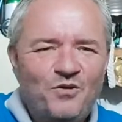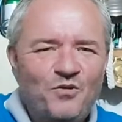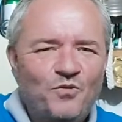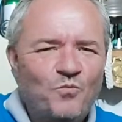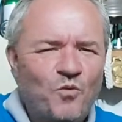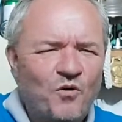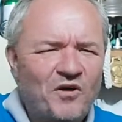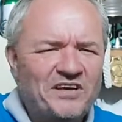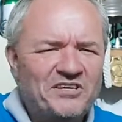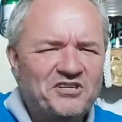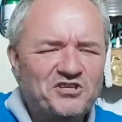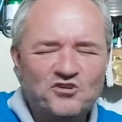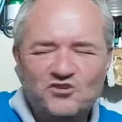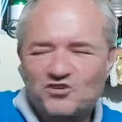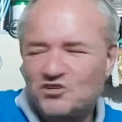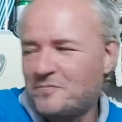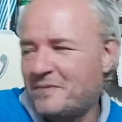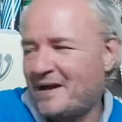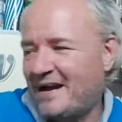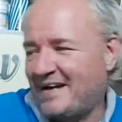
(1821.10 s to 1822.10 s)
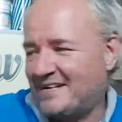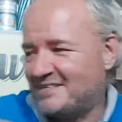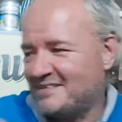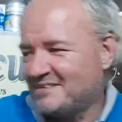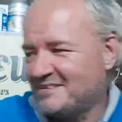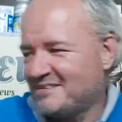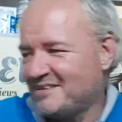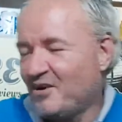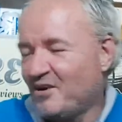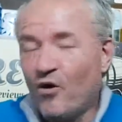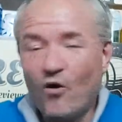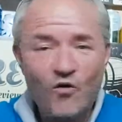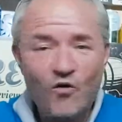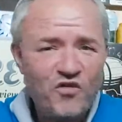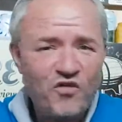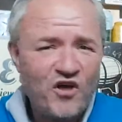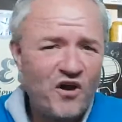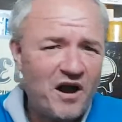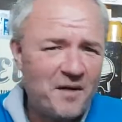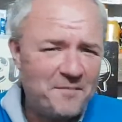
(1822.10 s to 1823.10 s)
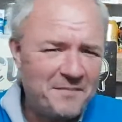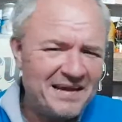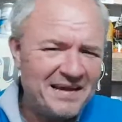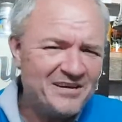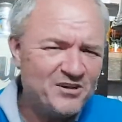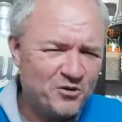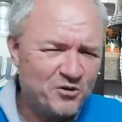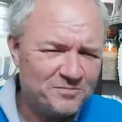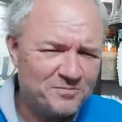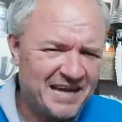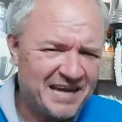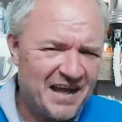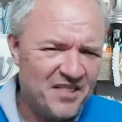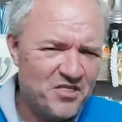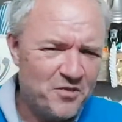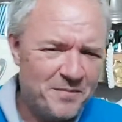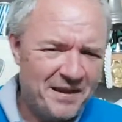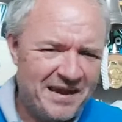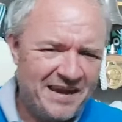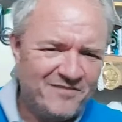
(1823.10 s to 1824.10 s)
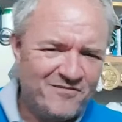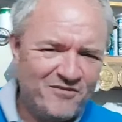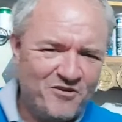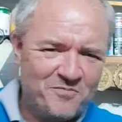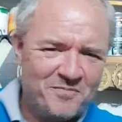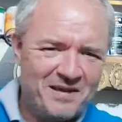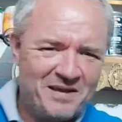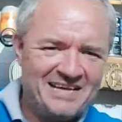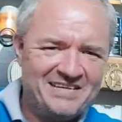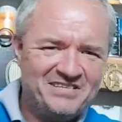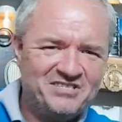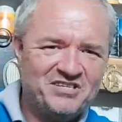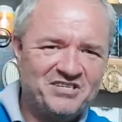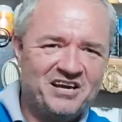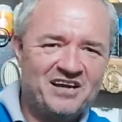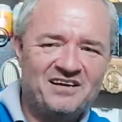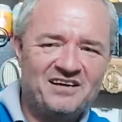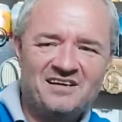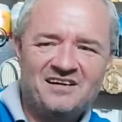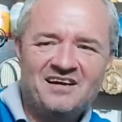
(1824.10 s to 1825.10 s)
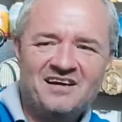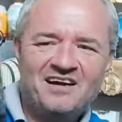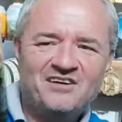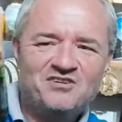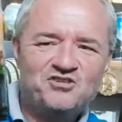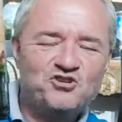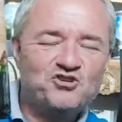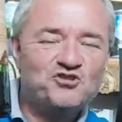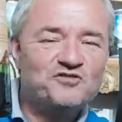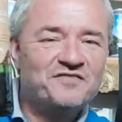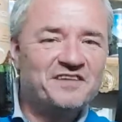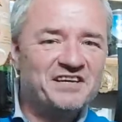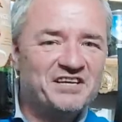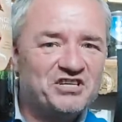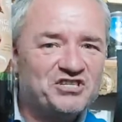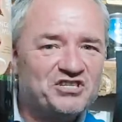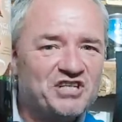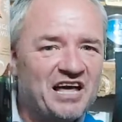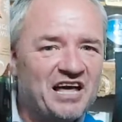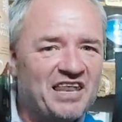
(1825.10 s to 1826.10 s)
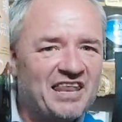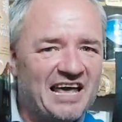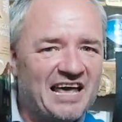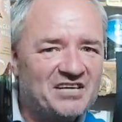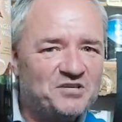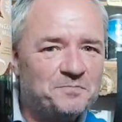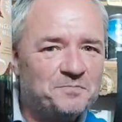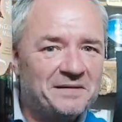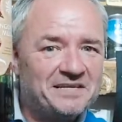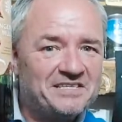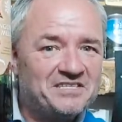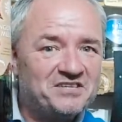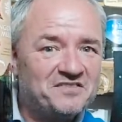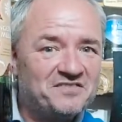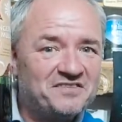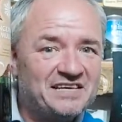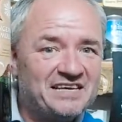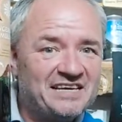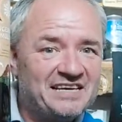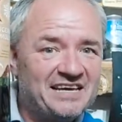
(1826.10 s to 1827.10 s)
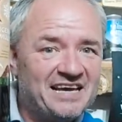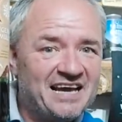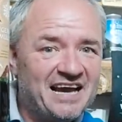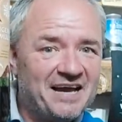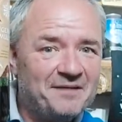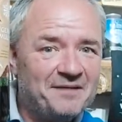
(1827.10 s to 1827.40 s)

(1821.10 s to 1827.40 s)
One has to go to bed. Although I may come down the beer room later and just finish that last bit of the